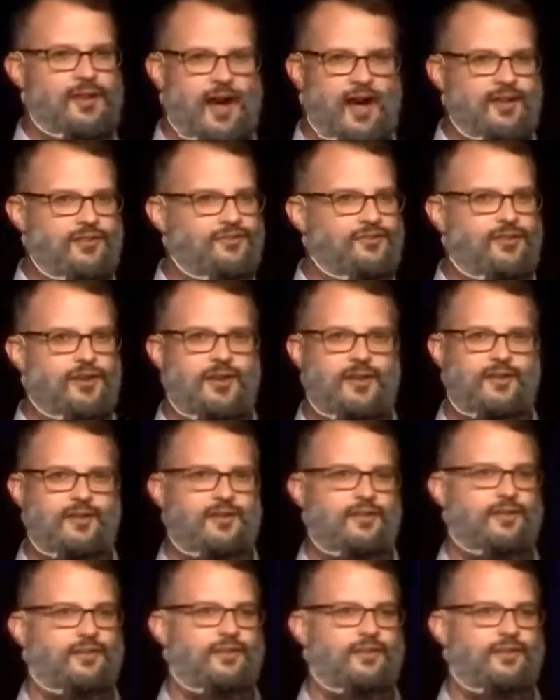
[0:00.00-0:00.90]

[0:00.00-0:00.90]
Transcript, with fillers: God is good.